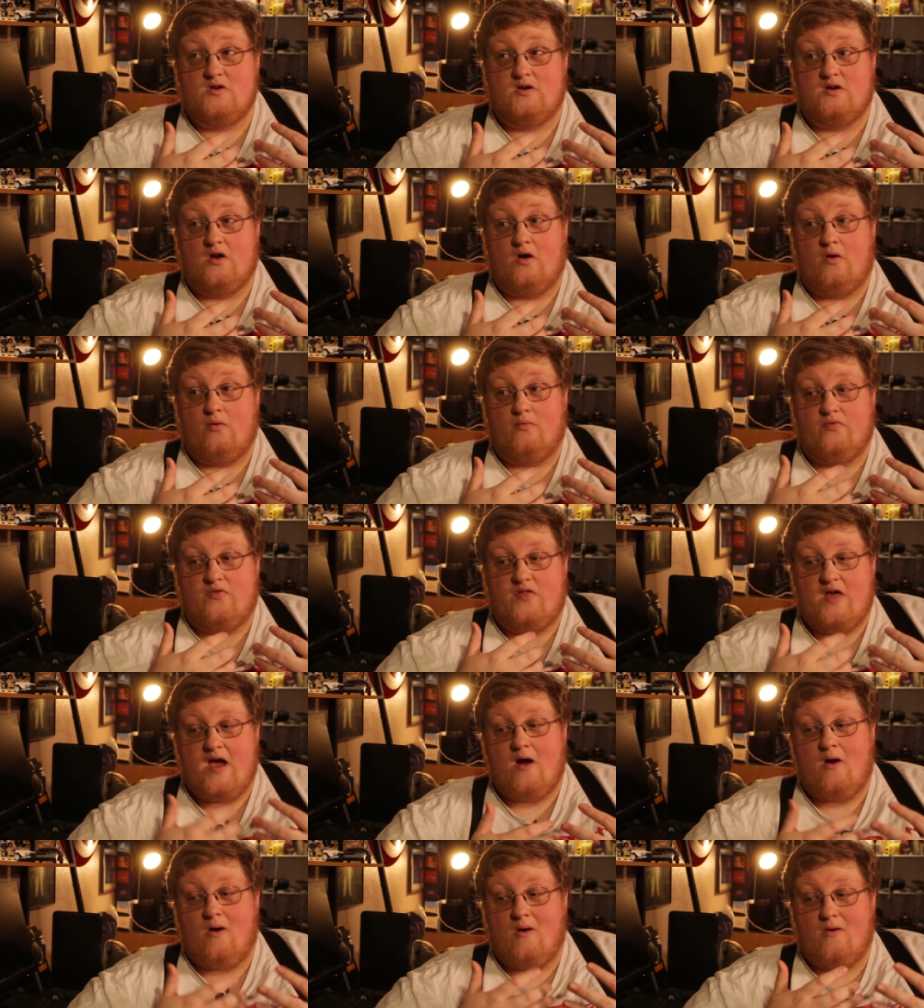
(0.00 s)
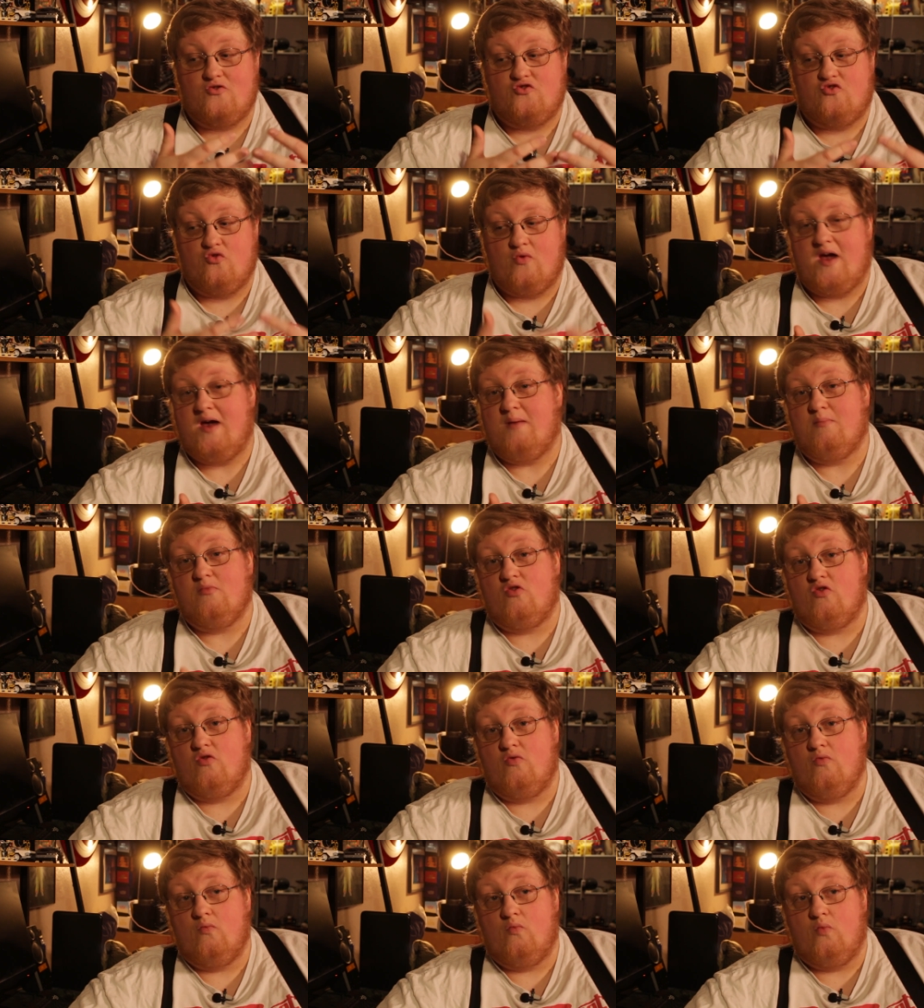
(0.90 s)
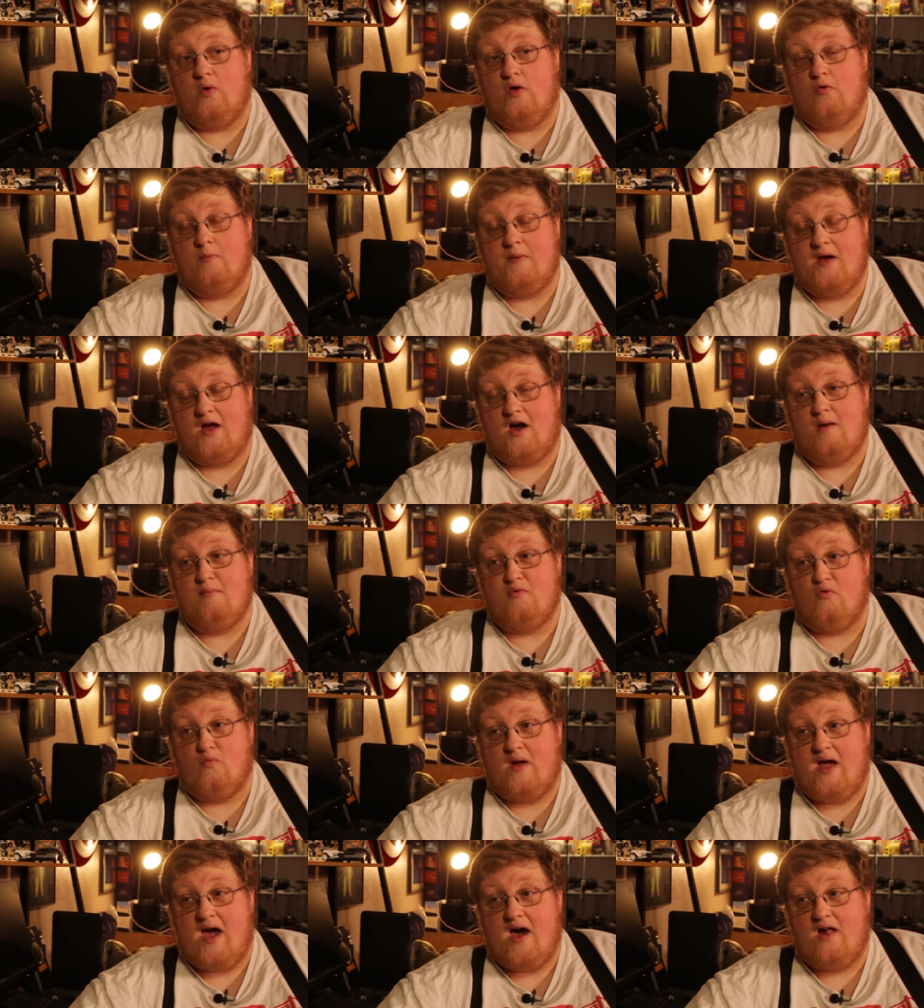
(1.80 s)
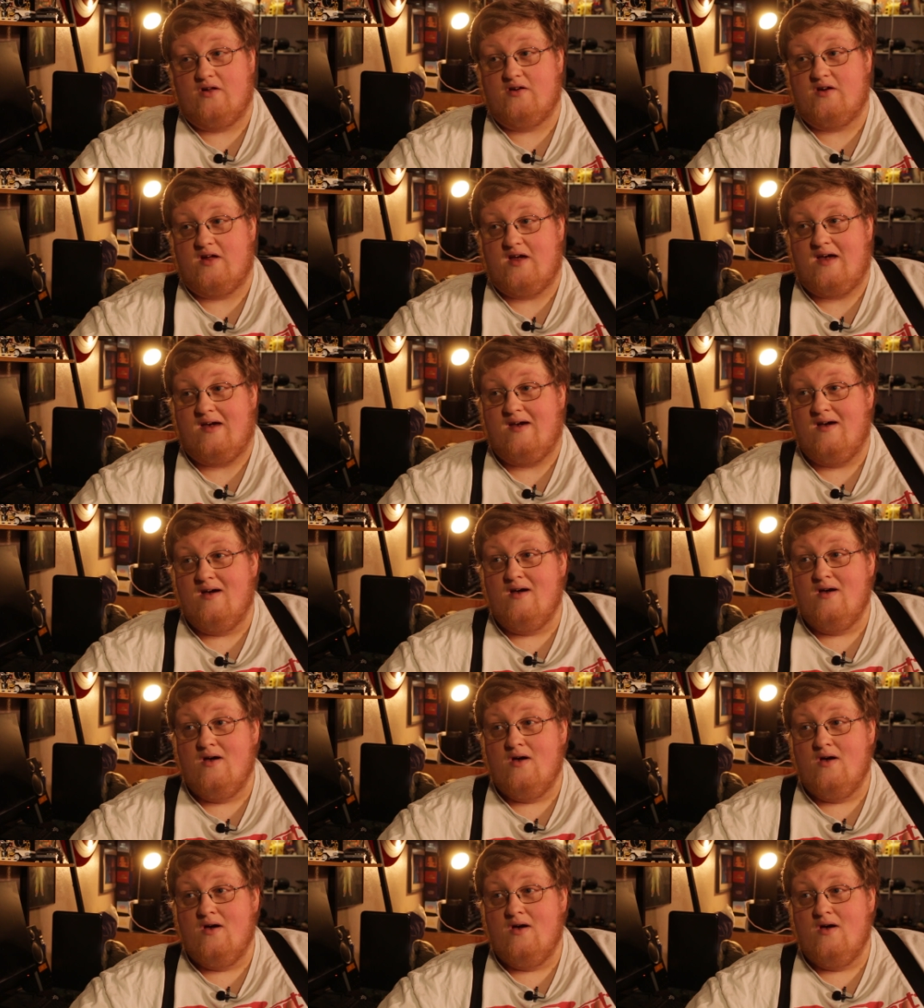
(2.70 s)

you know, their dreams will become a reality